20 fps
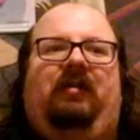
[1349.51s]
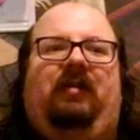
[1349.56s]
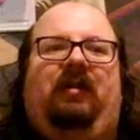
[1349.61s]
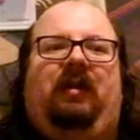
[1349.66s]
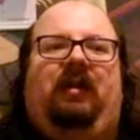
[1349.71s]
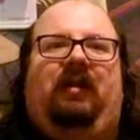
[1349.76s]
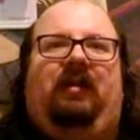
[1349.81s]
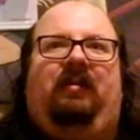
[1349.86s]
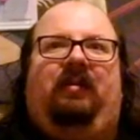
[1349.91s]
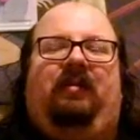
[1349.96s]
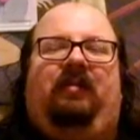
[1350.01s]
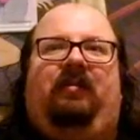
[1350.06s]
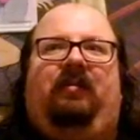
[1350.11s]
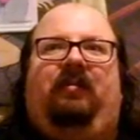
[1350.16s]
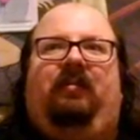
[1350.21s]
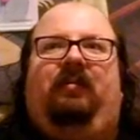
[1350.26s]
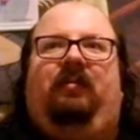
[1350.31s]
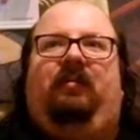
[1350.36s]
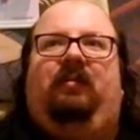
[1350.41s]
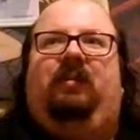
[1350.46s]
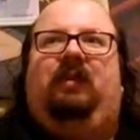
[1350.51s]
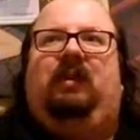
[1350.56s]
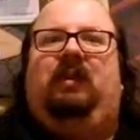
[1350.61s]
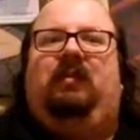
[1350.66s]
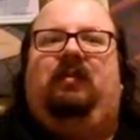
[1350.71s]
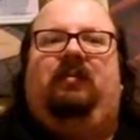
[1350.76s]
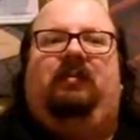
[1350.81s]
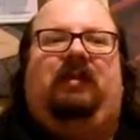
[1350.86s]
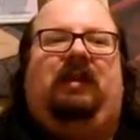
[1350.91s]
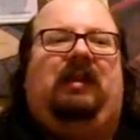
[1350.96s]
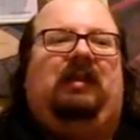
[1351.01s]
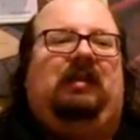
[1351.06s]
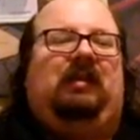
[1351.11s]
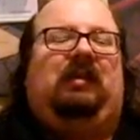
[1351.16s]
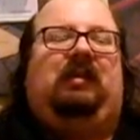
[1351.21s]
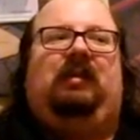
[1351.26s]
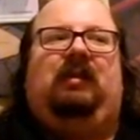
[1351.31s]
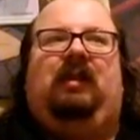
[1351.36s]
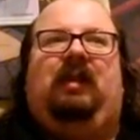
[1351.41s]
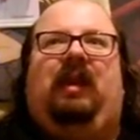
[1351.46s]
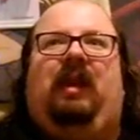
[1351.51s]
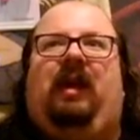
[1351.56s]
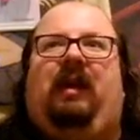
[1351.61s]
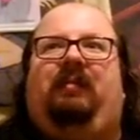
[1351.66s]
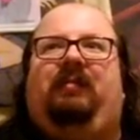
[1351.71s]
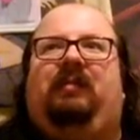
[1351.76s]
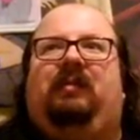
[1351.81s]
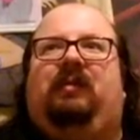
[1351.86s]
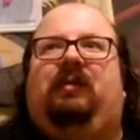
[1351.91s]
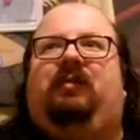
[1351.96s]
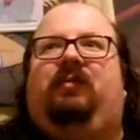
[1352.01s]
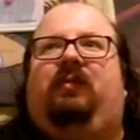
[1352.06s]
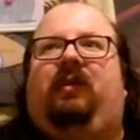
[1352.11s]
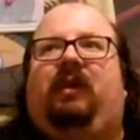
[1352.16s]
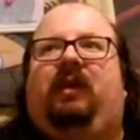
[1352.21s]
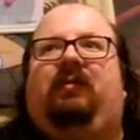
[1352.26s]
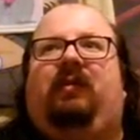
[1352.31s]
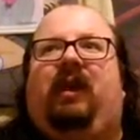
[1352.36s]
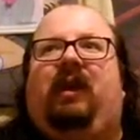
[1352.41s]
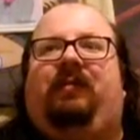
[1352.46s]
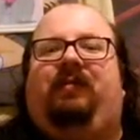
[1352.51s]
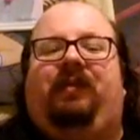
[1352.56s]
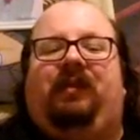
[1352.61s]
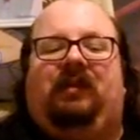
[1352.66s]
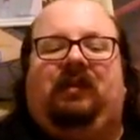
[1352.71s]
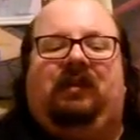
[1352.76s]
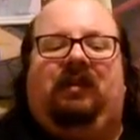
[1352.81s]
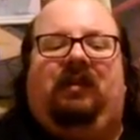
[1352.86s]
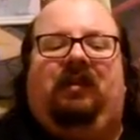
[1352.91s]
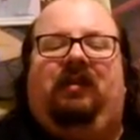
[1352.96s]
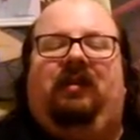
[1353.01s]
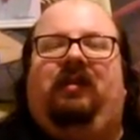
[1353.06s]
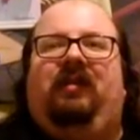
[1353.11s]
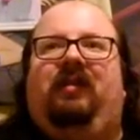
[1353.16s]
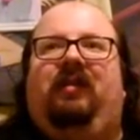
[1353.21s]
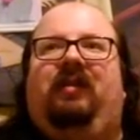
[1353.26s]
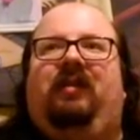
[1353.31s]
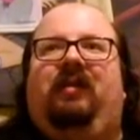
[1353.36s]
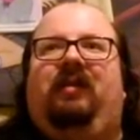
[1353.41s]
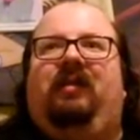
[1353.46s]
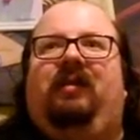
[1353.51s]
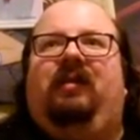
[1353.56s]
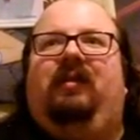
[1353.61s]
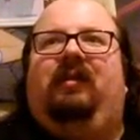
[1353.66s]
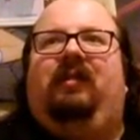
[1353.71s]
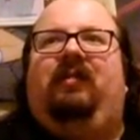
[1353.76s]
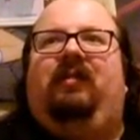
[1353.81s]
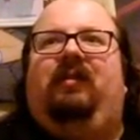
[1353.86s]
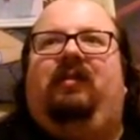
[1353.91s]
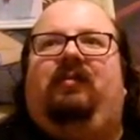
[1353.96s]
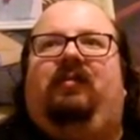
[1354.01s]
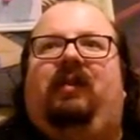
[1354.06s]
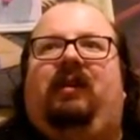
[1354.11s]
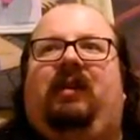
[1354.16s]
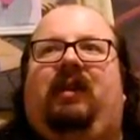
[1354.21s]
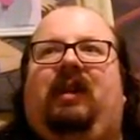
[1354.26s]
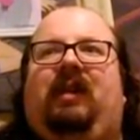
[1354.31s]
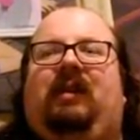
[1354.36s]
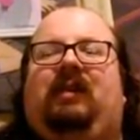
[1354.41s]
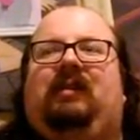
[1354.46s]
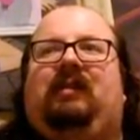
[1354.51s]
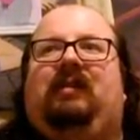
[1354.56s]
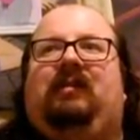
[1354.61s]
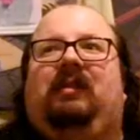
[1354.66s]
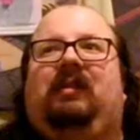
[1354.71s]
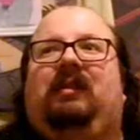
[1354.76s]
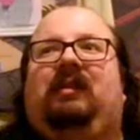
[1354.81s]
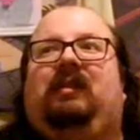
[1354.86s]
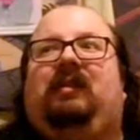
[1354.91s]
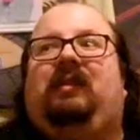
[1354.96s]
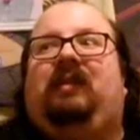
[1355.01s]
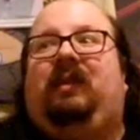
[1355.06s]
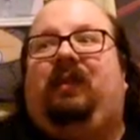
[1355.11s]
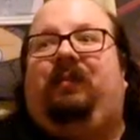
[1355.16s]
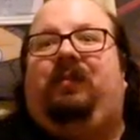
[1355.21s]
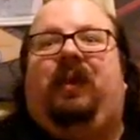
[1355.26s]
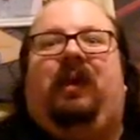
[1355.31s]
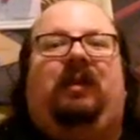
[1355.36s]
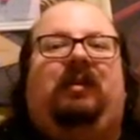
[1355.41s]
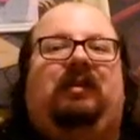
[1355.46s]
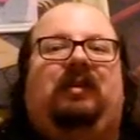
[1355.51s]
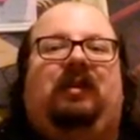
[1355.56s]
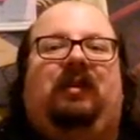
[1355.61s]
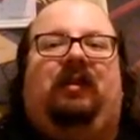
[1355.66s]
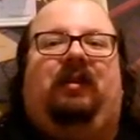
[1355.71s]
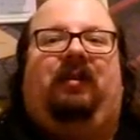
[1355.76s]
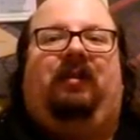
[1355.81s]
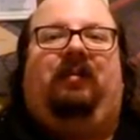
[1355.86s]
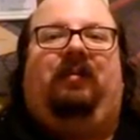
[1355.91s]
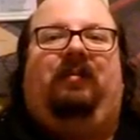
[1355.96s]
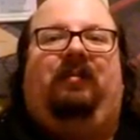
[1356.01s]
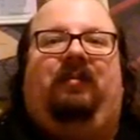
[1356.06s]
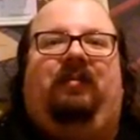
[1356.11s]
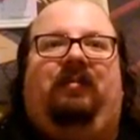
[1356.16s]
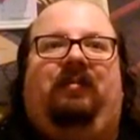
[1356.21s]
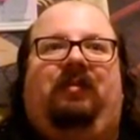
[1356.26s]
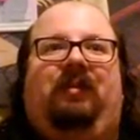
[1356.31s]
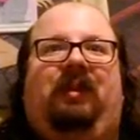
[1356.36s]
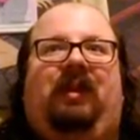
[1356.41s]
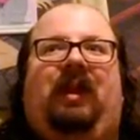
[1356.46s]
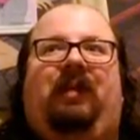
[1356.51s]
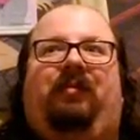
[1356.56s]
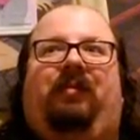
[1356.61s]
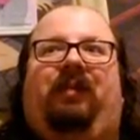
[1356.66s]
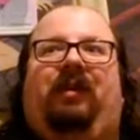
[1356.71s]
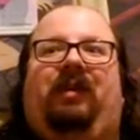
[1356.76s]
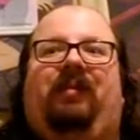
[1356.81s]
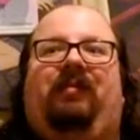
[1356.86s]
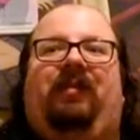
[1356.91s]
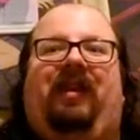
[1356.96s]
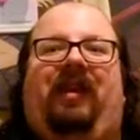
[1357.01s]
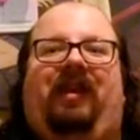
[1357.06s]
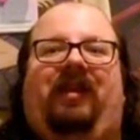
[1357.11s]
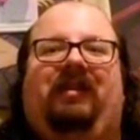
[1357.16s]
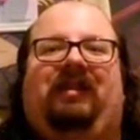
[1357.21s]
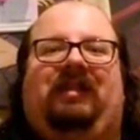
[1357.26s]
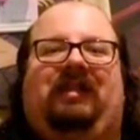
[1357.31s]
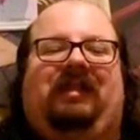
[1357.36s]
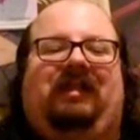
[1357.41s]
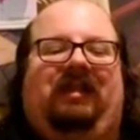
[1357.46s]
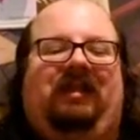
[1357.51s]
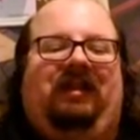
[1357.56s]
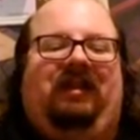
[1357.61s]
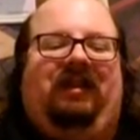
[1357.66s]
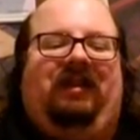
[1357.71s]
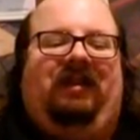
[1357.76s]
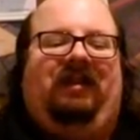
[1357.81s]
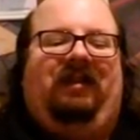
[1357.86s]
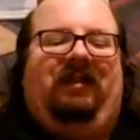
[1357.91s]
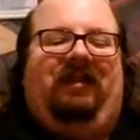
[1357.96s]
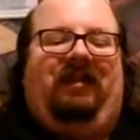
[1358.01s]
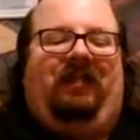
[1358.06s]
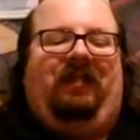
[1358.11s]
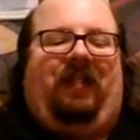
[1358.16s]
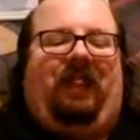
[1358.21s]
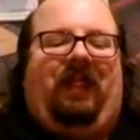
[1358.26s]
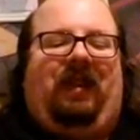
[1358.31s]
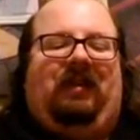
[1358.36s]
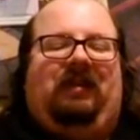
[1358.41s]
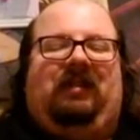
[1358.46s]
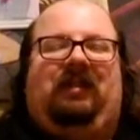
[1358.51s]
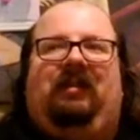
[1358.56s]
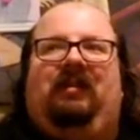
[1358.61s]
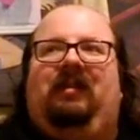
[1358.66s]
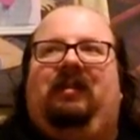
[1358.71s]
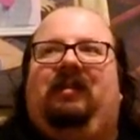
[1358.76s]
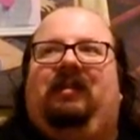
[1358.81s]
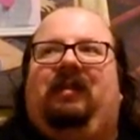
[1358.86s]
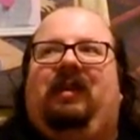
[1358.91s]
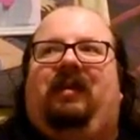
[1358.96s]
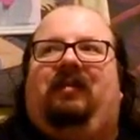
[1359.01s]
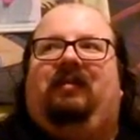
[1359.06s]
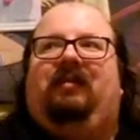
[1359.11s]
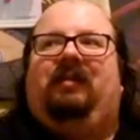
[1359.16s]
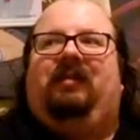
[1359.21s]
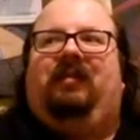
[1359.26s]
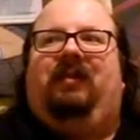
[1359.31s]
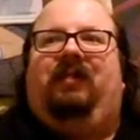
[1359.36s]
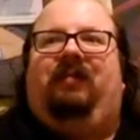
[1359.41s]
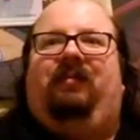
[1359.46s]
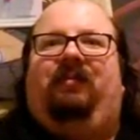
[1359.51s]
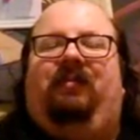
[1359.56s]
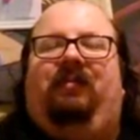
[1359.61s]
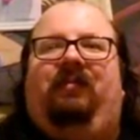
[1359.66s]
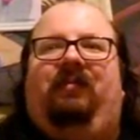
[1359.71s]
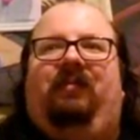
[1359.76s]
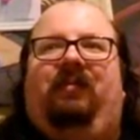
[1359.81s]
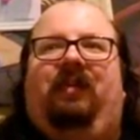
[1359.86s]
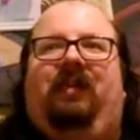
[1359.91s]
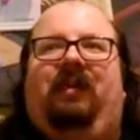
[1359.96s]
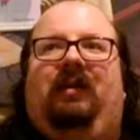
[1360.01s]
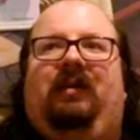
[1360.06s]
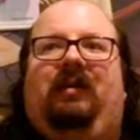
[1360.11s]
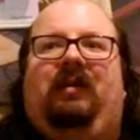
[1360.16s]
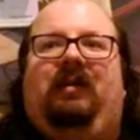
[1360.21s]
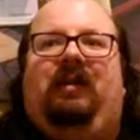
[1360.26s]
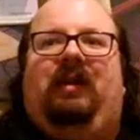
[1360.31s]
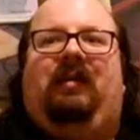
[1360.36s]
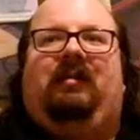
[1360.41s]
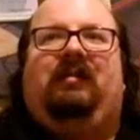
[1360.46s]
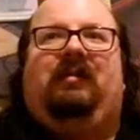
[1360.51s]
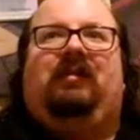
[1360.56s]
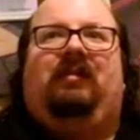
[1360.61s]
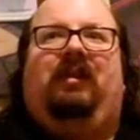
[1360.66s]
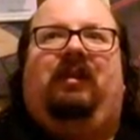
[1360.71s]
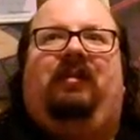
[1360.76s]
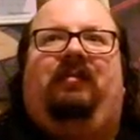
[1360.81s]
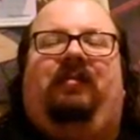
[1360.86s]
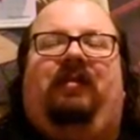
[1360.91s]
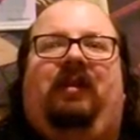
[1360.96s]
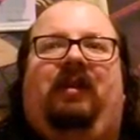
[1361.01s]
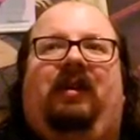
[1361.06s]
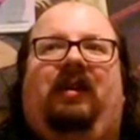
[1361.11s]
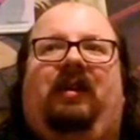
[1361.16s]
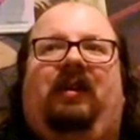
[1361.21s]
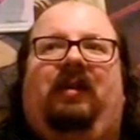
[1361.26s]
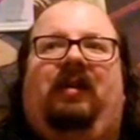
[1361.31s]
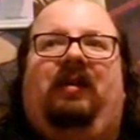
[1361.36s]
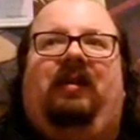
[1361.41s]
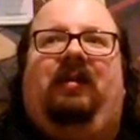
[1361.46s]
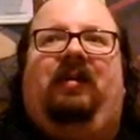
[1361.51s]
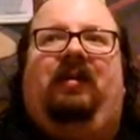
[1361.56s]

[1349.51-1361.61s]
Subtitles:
Yeah, because they have this great graphics on 3DS, at least compared to Game Boy Advance. So that was a lot. That was a lot of fun.